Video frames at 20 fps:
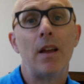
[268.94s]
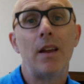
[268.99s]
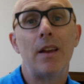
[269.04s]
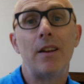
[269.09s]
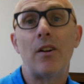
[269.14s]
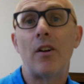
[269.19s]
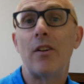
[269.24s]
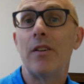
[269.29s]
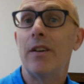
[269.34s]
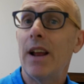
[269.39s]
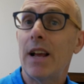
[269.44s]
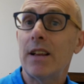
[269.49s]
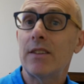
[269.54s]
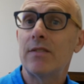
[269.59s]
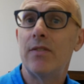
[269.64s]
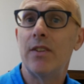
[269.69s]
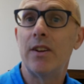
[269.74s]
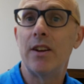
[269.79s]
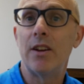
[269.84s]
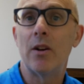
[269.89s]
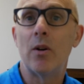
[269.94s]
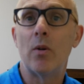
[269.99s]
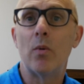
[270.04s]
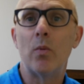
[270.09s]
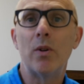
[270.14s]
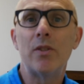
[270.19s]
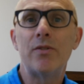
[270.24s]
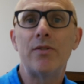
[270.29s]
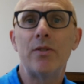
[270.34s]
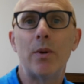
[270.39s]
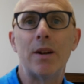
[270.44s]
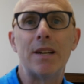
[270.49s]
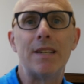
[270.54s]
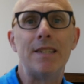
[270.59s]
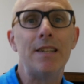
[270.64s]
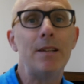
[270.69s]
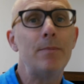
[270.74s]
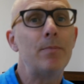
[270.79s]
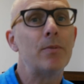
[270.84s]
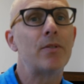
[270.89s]
In our next video, we'll do a
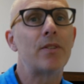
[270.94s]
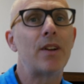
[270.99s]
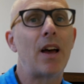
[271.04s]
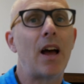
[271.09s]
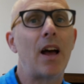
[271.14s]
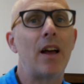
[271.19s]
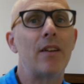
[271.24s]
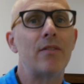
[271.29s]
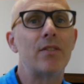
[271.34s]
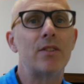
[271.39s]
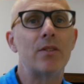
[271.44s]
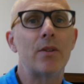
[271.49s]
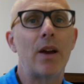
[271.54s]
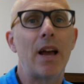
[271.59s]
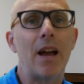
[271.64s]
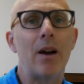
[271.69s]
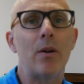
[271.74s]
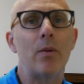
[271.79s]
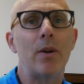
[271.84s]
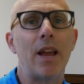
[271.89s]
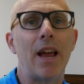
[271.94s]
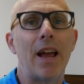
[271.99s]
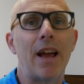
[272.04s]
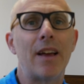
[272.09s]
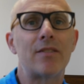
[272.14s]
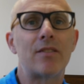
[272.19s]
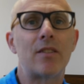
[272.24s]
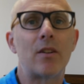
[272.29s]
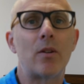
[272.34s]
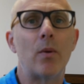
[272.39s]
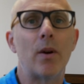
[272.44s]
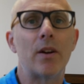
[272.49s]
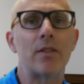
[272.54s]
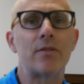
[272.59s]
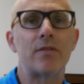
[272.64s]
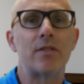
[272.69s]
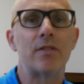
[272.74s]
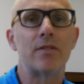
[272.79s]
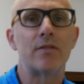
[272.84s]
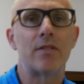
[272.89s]
deeper dive into how we ask the
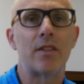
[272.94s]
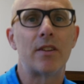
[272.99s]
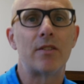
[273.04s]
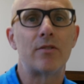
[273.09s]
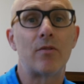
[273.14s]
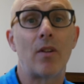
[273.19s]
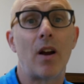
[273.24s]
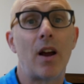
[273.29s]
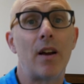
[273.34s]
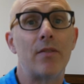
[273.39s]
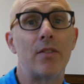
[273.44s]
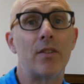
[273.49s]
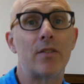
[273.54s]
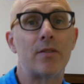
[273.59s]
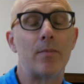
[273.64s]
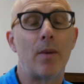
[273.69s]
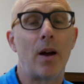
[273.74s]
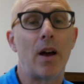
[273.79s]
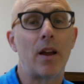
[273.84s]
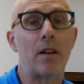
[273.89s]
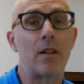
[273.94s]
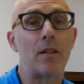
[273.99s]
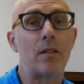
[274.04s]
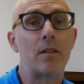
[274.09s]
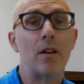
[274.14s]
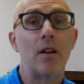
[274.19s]
questions that drive this model.